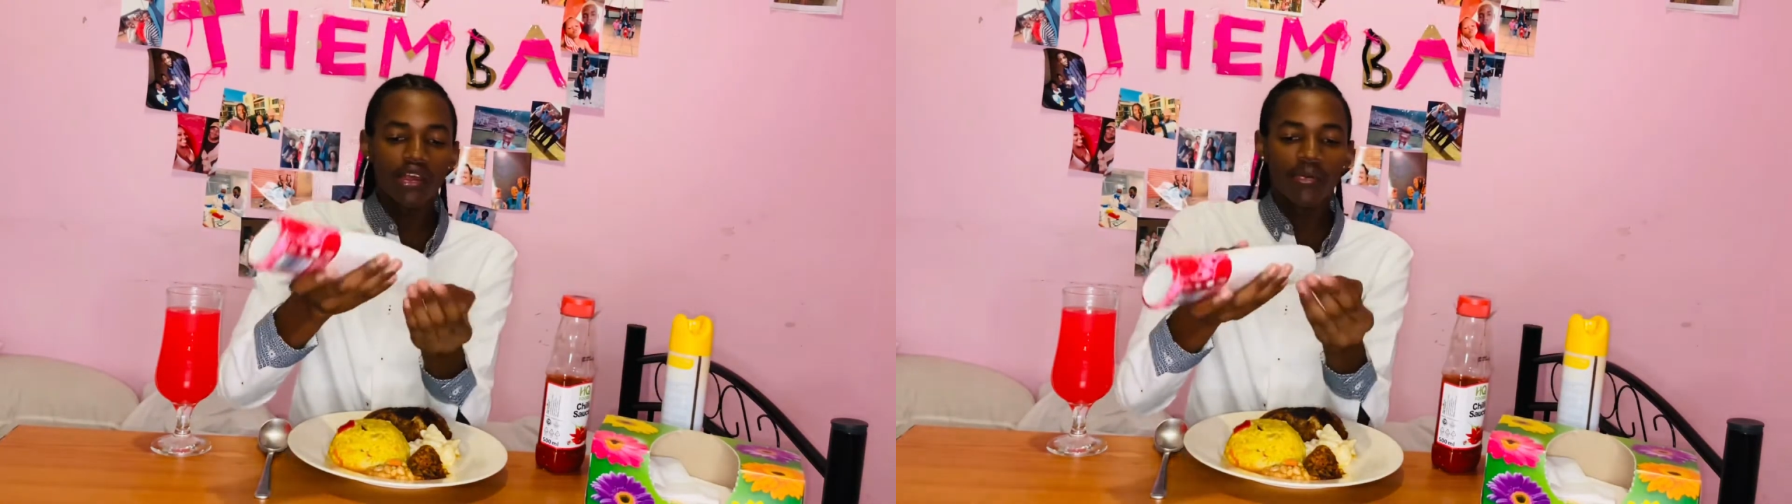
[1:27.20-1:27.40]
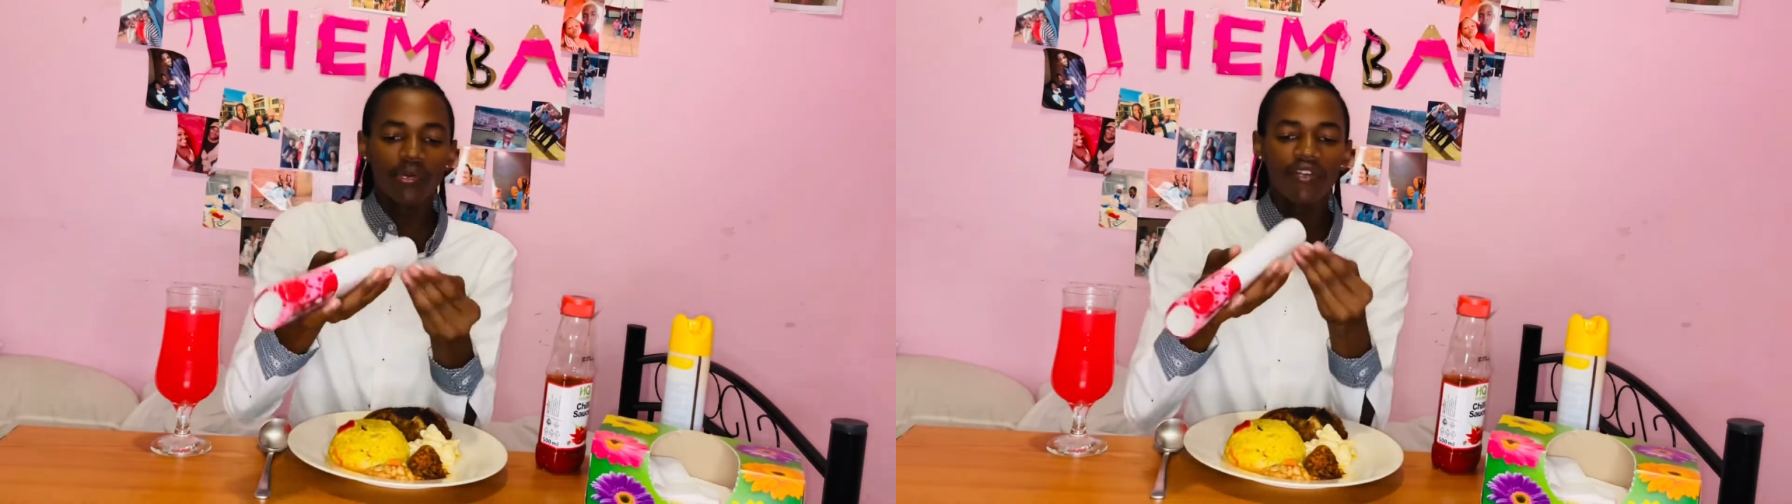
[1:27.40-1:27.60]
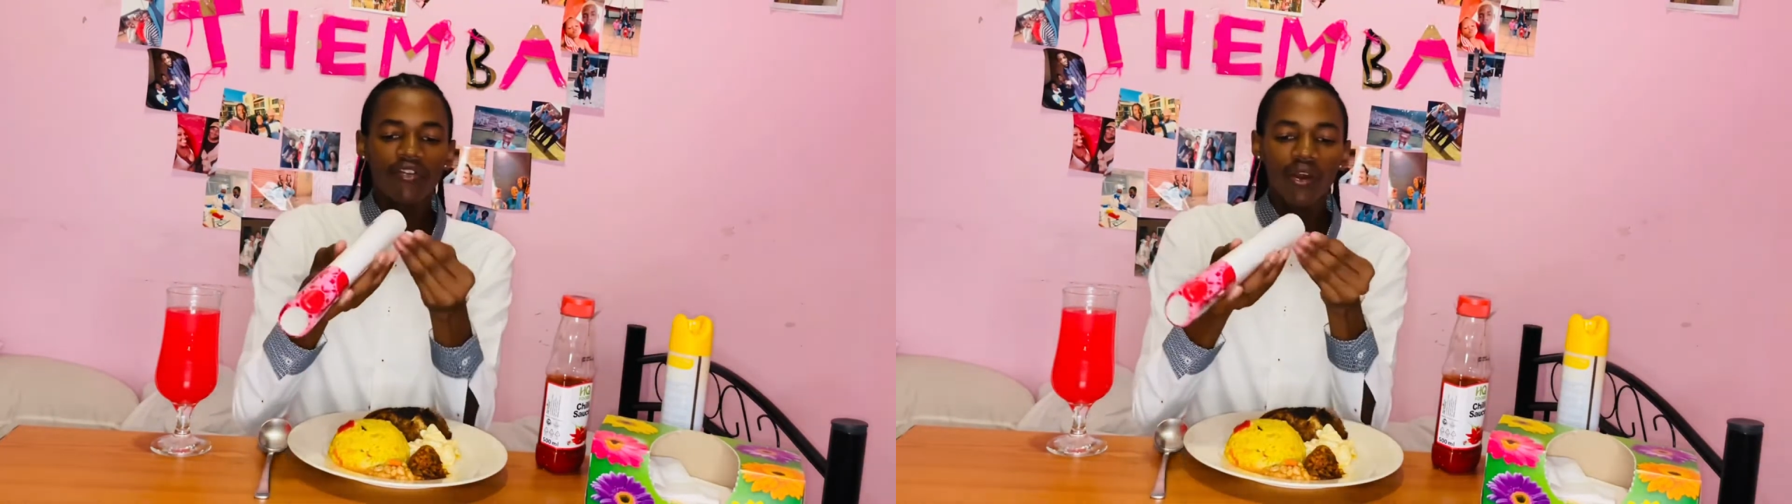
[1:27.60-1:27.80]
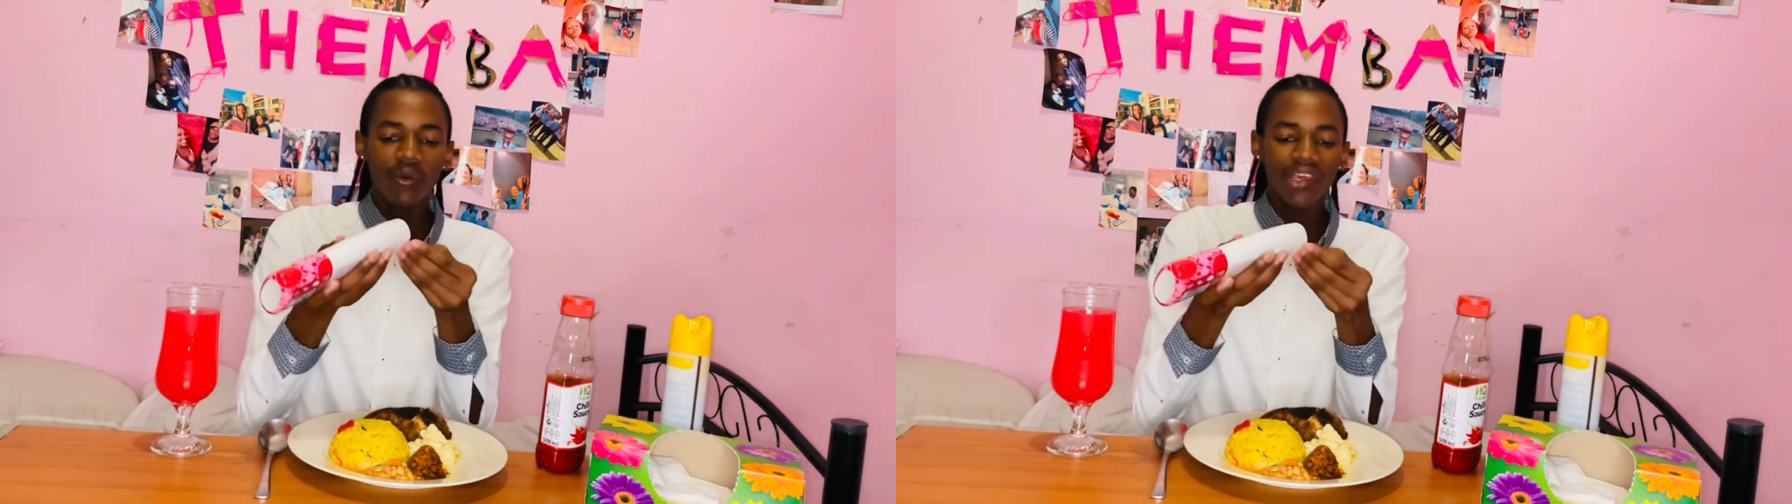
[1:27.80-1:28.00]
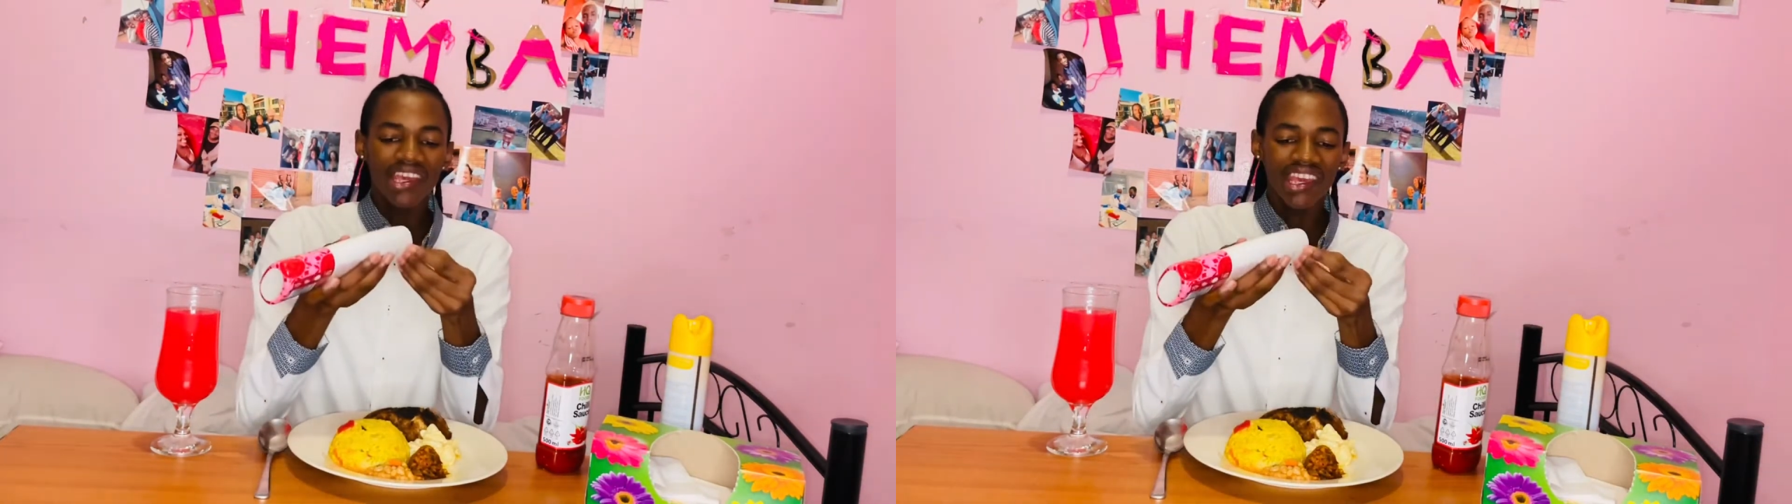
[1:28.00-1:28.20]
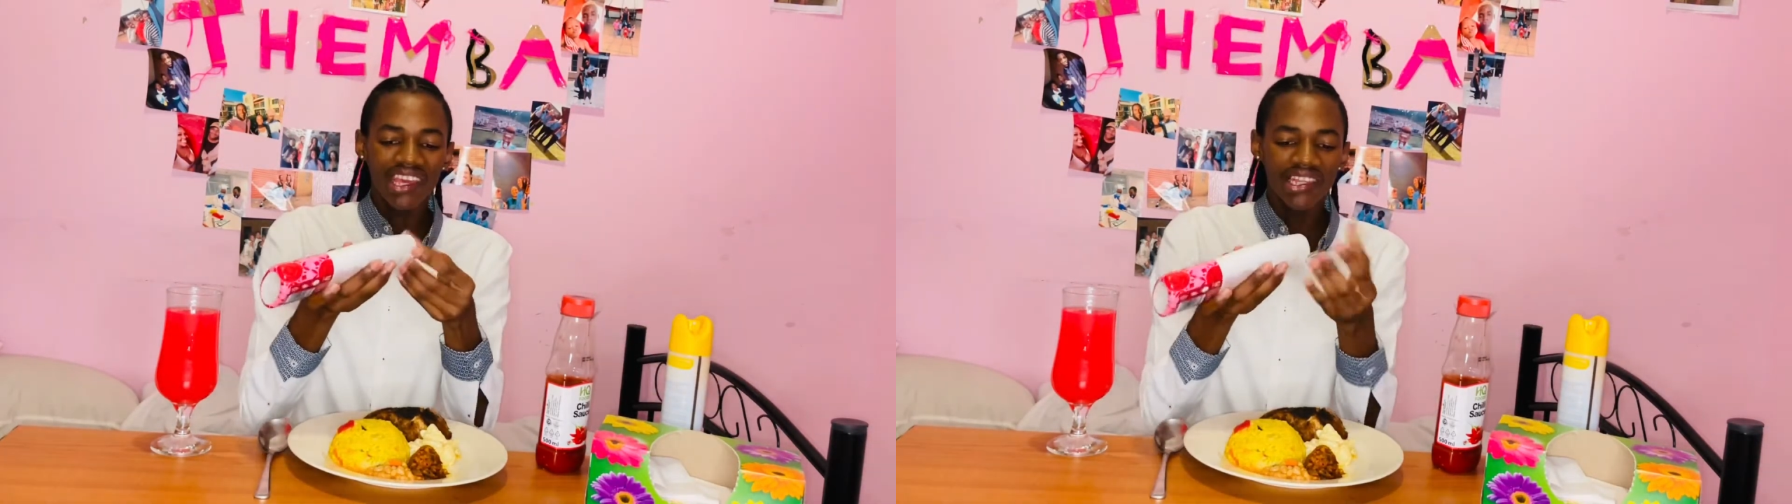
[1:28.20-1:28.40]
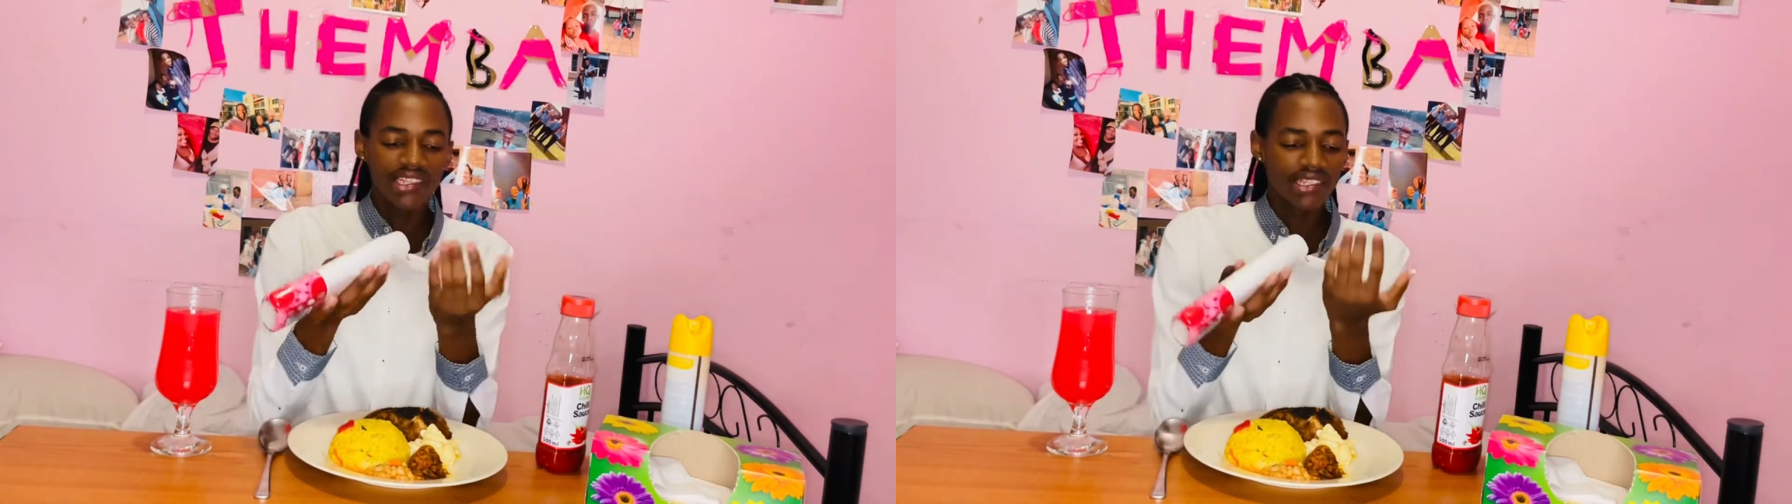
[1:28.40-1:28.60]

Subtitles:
Before we eat,